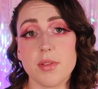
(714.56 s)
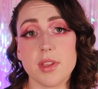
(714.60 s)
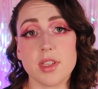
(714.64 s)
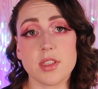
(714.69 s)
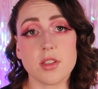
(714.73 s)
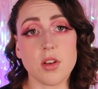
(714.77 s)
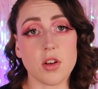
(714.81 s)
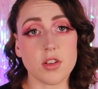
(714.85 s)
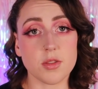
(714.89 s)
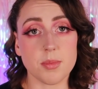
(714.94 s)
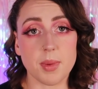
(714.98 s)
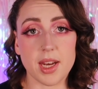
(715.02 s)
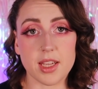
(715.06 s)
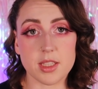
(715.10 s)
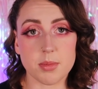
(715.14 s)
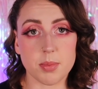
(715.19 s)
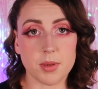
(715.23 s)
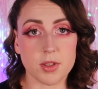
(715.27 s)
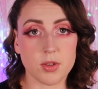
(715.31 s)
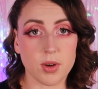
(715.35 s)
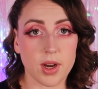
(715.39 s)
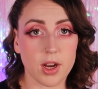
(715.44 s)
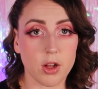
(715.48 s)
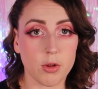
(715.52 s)
of this cosmetics
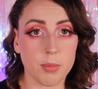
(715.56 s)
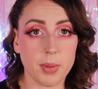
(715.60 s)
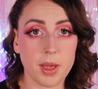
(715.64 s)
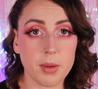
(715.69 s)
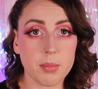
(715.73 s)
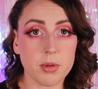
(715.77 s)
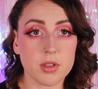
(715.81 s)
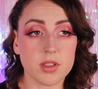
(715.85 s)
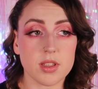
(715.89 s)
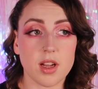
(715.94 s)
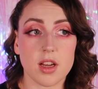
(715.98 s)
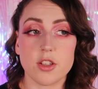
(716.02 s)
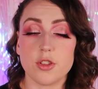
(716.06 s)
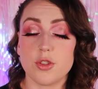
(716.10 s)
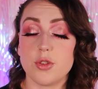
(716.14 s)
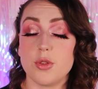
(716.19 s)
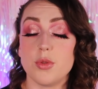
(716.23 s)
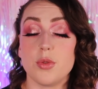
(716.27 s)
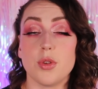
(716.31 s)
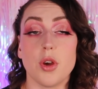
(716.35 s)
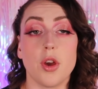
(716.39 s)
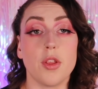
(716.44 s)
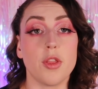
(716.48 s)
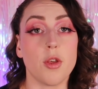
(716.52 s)
betrayal, people started
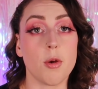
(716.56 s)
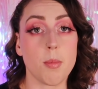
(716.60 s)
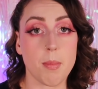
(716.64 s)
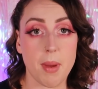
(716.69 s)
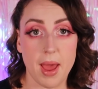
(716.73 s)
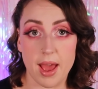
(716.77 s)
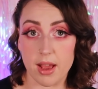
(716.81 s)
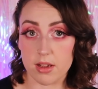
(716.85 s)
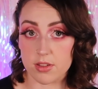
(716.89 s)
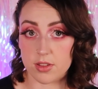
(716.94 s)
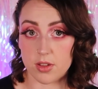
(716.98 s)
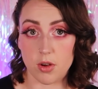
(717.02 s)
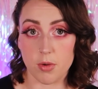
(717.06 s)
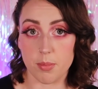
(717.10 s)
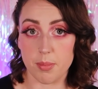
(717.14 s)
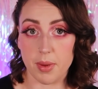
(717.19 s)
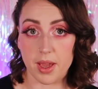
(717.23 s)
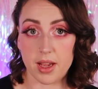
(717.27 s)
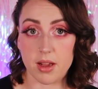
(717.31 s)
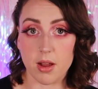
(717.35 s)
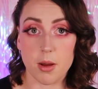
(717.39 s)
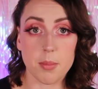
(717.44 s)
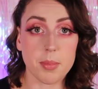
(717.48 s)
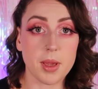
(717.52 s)
to turn their backs on
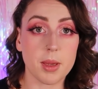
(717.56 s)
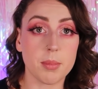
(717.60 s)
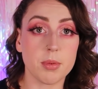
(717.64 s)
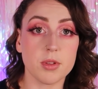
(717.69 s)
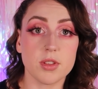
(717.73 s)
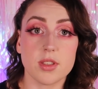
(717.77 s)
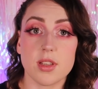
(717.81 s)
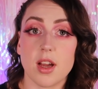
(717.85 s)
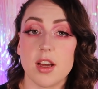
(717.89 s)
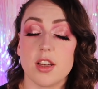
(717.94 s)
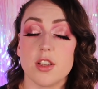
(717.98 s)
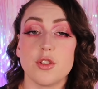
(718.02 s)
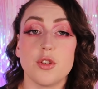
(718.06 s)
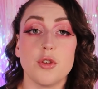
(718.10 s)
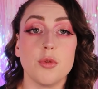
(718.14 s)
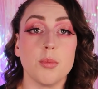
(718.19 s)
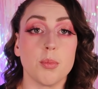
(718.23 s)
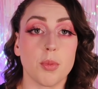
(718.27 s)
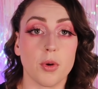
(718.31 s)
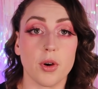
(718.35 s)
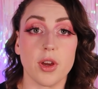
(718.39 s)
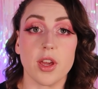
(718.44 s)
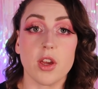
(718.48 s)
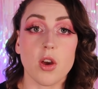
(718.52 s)
Becca. People started to
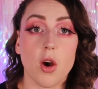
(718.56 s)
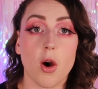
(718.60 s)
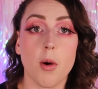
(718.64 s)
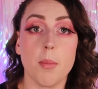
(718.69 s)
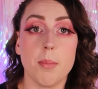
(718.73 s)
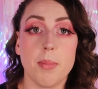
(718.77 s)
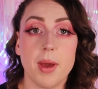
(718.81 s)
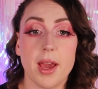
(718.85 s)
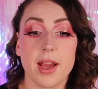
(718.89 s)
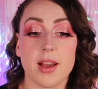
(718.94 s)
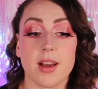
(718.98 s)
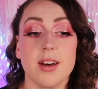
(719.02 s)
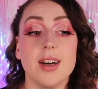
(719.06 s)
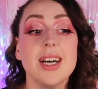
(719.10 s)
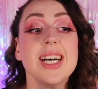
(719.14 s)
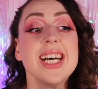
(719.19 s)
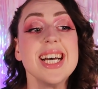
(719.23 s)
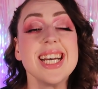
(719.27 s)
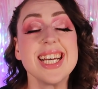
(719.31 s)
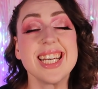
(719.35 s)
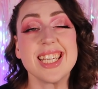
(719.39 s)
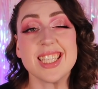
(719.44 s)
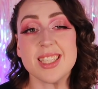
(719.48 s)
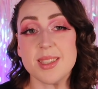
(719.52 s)
boycott Becca,
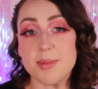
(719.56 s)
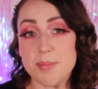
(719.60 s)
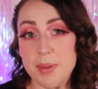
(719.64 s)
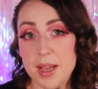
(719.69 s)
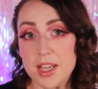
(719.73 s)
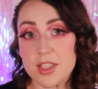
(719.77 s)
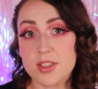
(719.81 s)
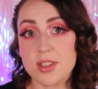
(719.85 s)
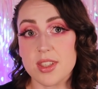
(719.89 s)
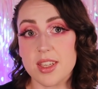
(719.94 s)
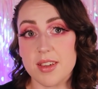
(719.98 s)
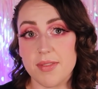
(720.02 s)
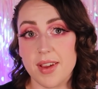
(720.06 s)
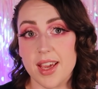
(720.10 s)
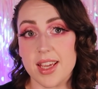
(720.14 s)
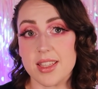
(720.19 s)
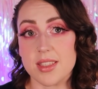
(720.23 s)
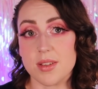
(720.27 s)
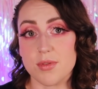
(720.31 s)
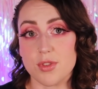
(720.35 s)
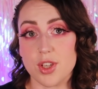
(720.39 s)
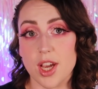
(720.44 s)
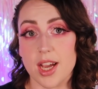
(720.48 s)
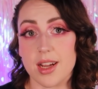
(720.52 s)
especially
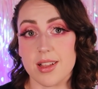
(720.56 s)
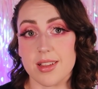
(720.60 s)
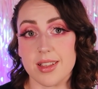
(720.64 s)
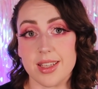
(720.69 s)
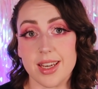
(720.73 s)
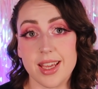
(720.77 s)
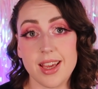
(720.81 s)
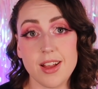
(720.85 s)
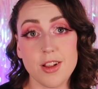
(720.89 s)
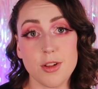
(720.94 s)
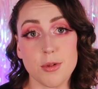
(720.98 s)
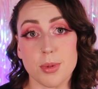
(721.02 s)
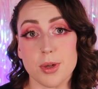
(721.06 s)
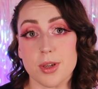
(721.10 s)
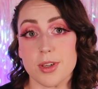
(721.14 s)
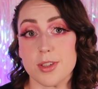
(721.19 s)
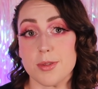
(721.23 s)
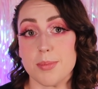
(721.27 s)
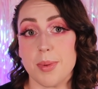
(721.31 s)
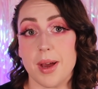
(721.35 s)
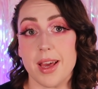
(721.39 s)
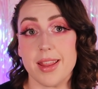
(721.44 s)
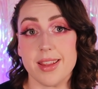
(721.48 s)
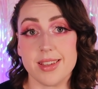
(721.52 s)
fans of Jacqueline Hill,
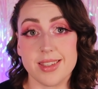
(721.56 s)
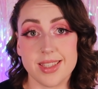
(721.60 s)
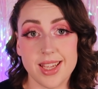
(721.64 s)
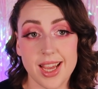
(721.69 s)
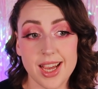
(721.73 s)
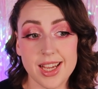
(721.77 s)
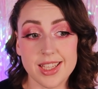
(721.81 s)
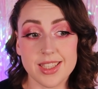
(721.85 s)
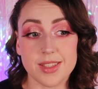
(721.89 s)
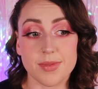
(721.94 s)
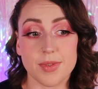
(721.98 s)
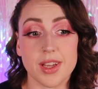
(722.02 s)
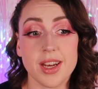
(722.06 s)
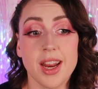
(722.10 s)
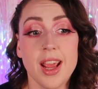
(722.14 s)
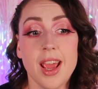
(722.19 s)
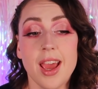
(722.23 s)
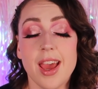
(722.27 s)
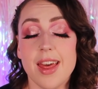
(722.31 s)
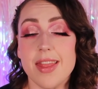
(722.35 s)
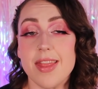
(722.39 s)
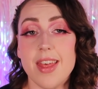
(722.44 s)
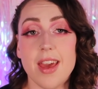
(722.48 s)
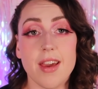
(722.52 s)
because by the sounds of it,
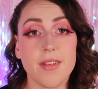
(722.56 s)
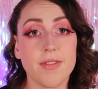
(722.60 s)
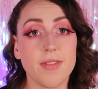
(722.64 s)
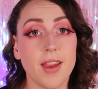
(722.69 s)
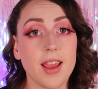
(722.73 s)
their